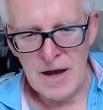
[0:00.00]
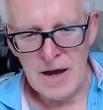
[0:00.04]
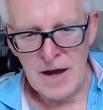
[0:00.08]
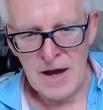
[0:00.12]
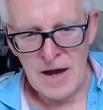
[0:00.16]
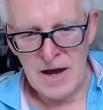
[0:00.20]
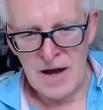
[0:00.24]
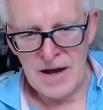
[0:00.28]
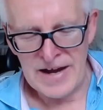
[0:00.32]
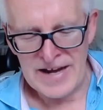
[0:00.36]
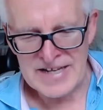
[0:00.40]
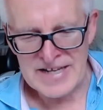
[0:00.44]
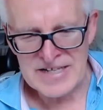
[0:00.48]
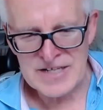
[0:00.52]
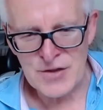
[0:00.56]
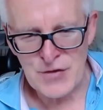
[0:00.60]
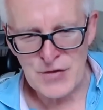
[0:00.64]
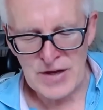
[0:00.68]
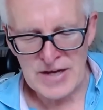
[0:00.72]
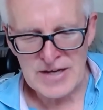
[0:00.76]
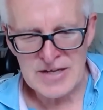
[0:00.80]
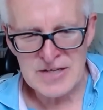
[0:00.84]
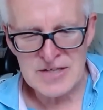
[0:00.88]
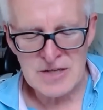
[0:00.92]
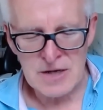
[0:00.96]
Uh, it's
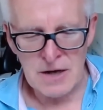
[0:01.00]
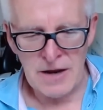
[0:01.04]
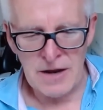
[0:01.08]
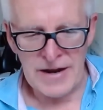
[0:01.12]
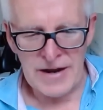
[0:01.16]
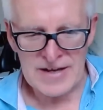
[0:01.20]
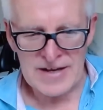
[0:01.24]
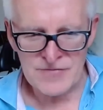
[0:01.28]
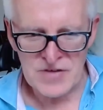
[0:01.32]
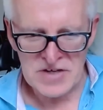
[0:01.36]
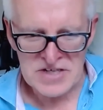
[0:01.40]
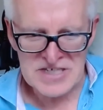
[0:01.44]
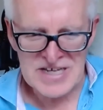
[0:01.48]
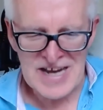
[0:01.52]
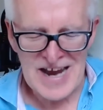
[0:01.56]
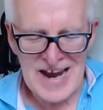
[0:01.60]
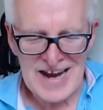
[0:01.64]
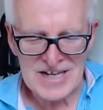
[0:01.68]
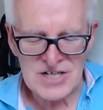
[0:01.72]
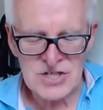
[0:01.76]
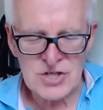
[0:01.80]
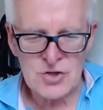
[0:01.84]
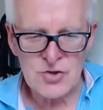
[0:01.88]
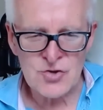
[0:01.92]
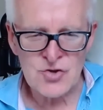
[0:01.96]
things like the
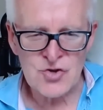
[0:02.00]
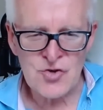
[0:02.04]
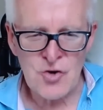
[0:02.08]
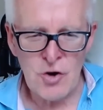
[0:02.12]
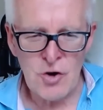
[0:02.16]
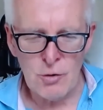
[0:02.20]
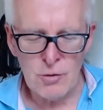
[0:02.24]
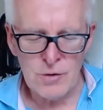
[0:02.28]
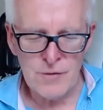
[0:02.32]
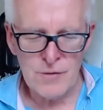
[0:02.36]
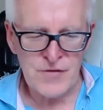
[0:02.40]
tax control